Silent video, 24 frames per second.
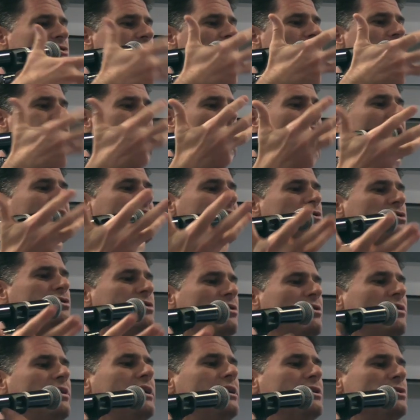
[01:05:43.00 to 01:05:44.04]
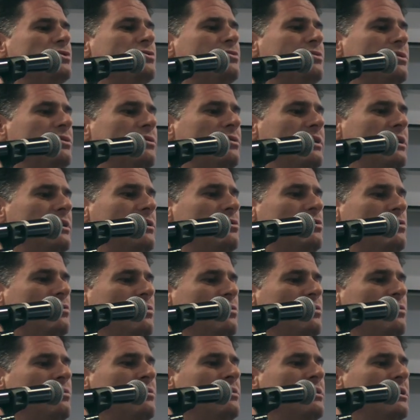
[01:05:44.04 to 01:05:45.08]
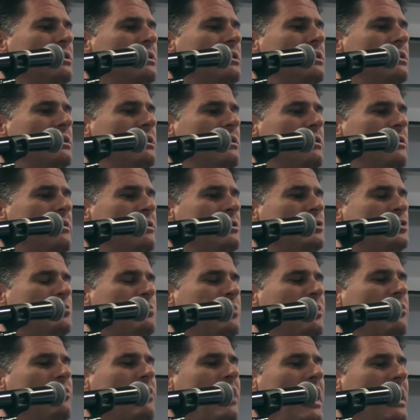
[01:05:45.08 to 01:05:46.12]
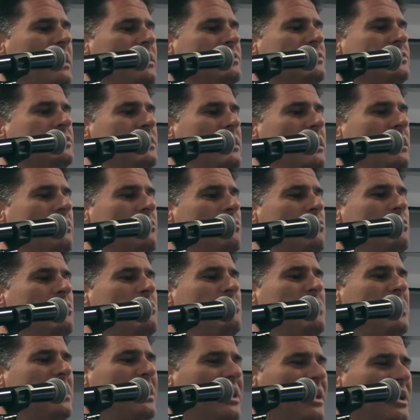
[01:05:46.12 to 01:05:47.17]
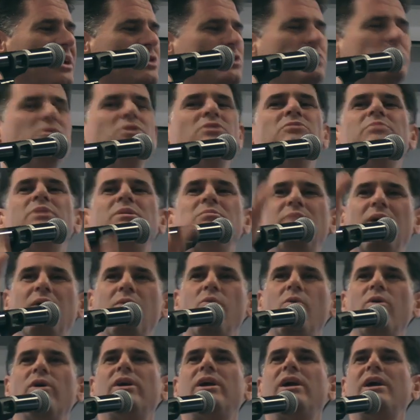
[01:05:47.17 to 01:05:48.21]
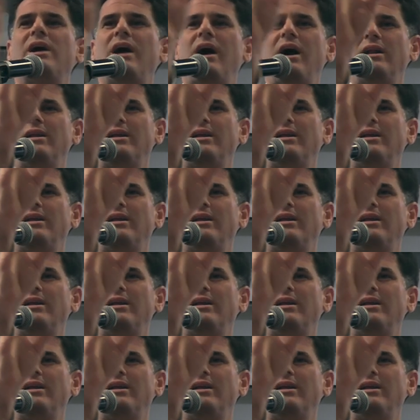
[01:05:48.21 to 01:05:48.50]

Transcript: is to try to turn Israel into this pariah state through the BDS movement by working